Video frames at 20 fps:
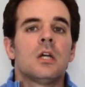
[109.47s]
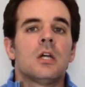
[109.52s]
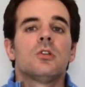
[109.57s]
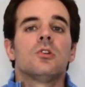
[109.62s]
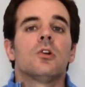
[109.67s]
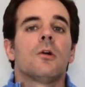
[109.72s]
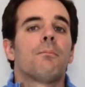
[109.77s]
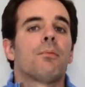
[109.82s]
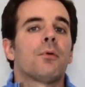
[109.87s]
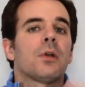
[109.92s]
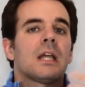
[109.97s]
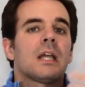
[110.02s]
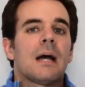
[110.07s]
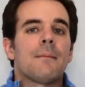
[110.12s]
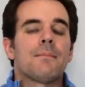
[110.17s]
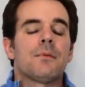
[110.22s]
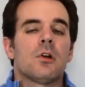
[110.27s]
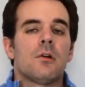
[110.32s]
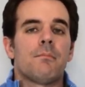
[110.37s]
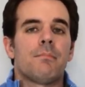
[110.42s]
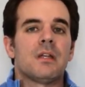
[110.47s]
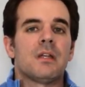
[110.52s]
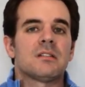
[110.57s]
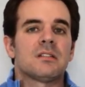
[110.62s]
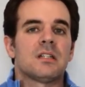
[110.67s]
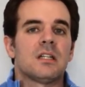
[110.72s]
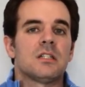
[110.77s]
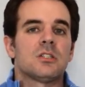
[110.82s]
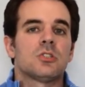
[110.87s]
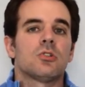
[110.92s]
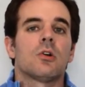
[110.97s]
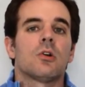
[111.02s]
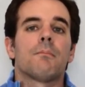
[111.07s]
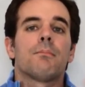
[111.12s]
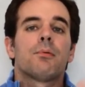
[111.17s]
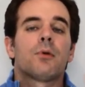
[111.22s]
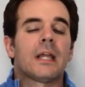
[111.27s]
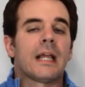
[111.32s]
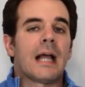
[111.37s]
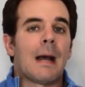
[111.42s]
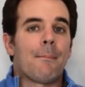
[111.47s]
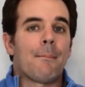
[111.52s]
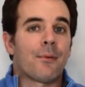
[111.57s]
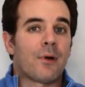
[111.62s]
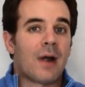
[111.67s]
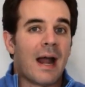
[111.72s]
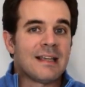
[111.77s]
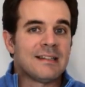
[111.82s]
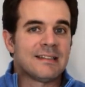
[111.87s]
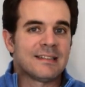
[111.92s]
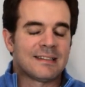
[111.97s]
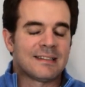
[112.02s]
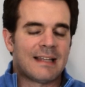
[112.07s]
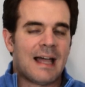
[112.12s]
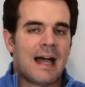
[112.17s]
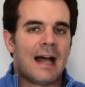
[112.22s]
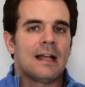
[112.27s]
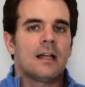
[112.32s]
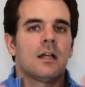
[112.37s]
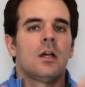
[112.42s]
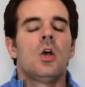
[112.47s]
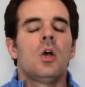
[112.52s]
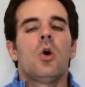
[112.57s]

you're putting up your business, you're putting a price tag